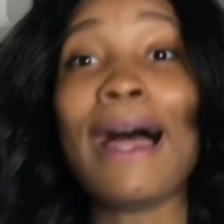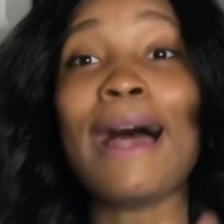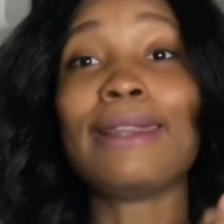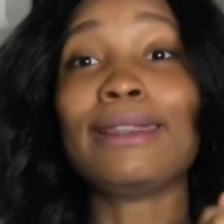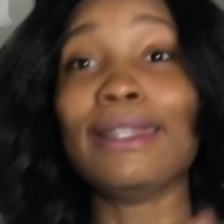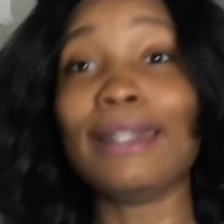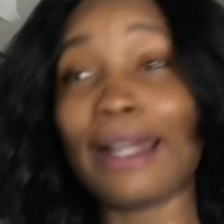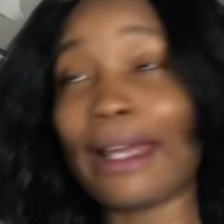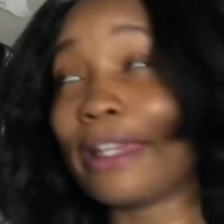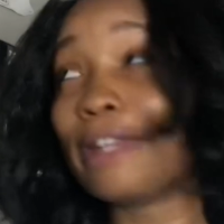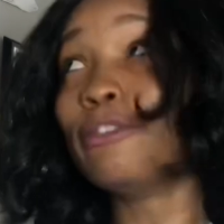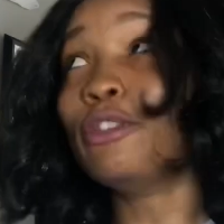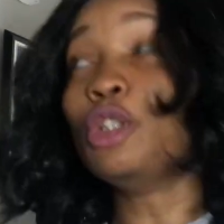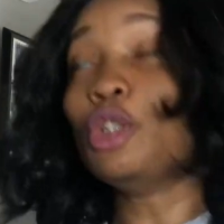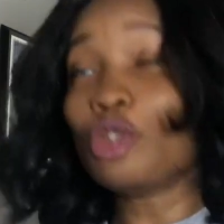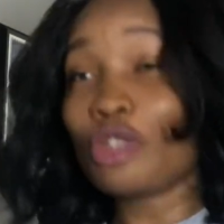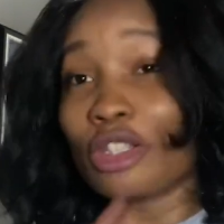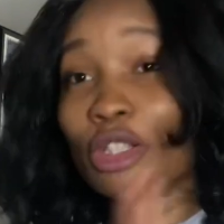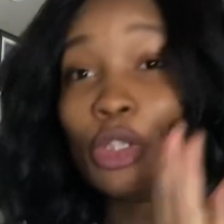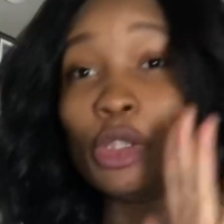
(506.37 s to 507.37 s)
Then I even
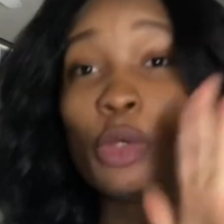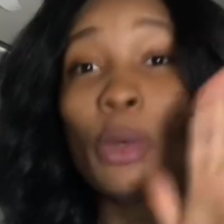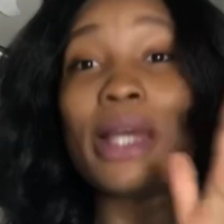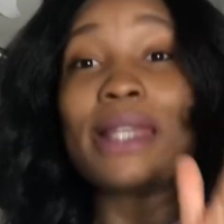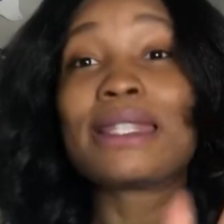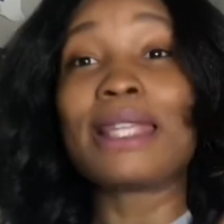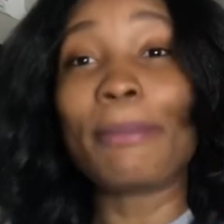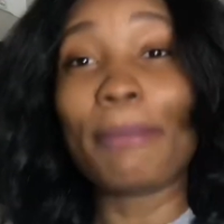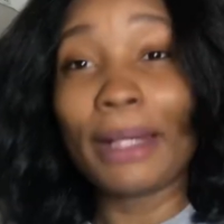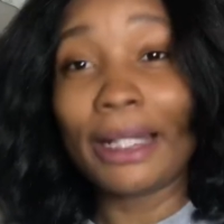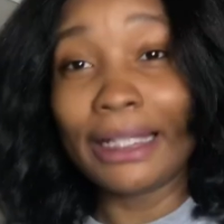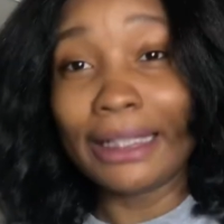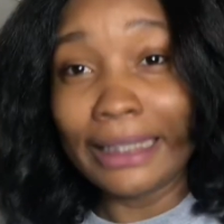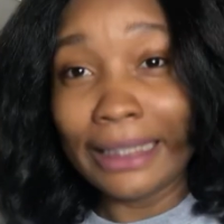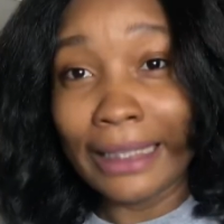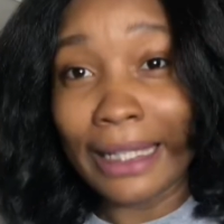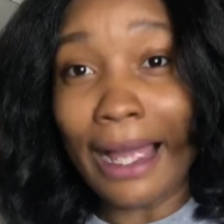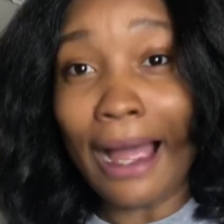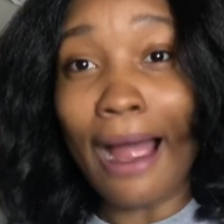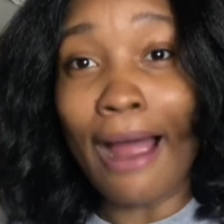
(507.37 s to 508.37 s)
used the
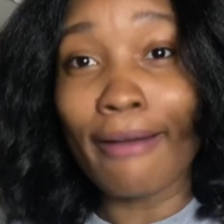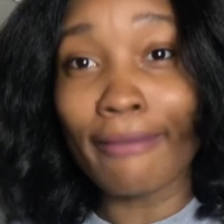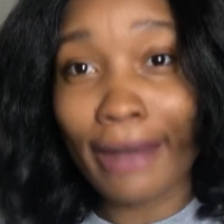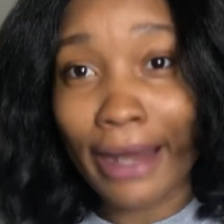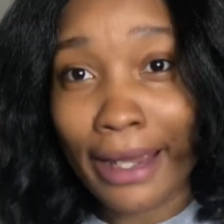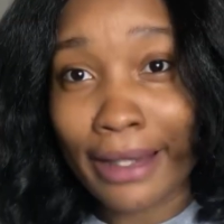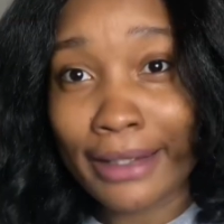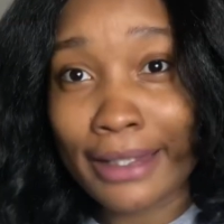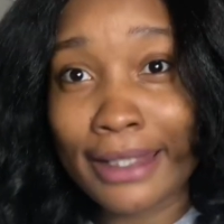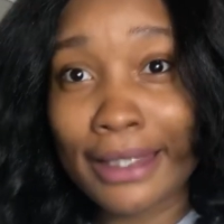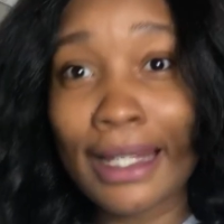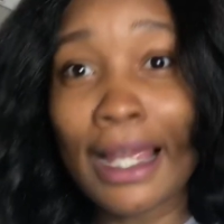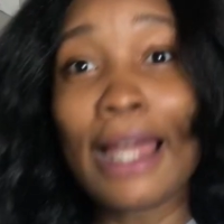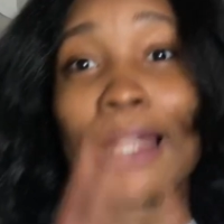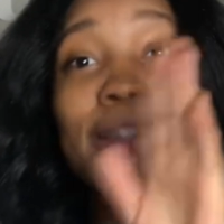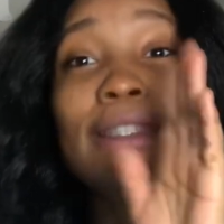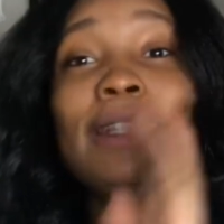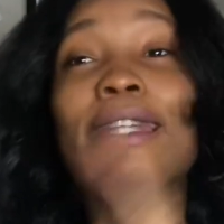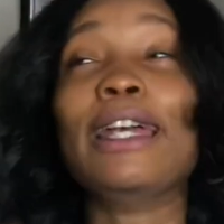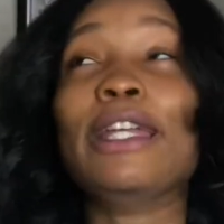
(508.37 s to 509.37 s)
Usmle RX.
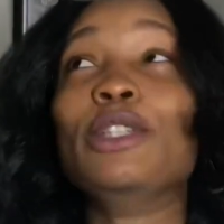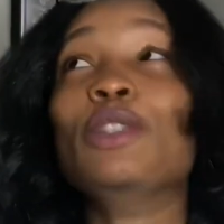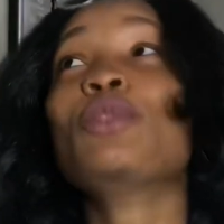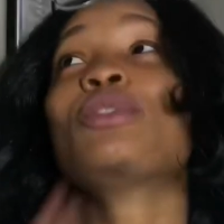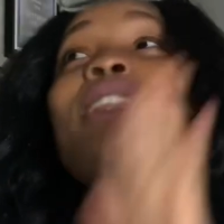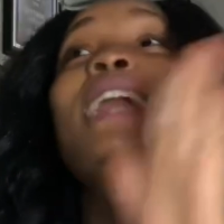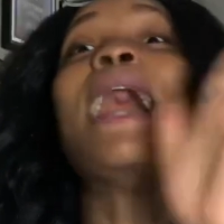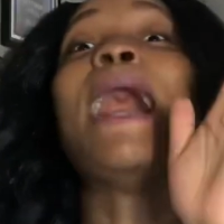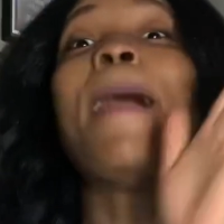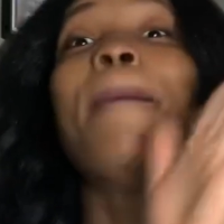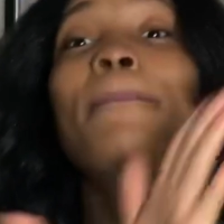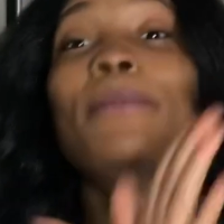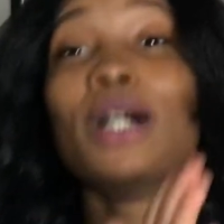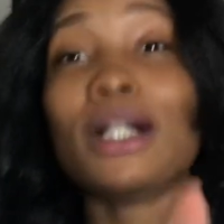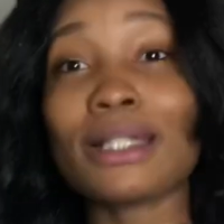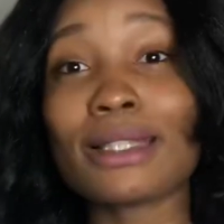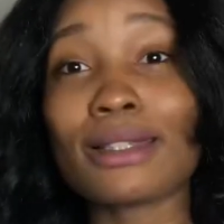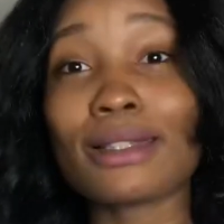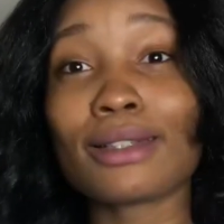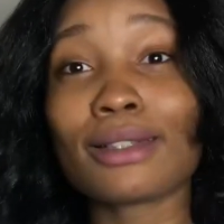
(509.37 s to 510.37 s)
Then I used
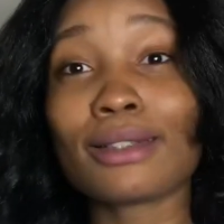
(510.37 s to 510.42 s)
Ambus.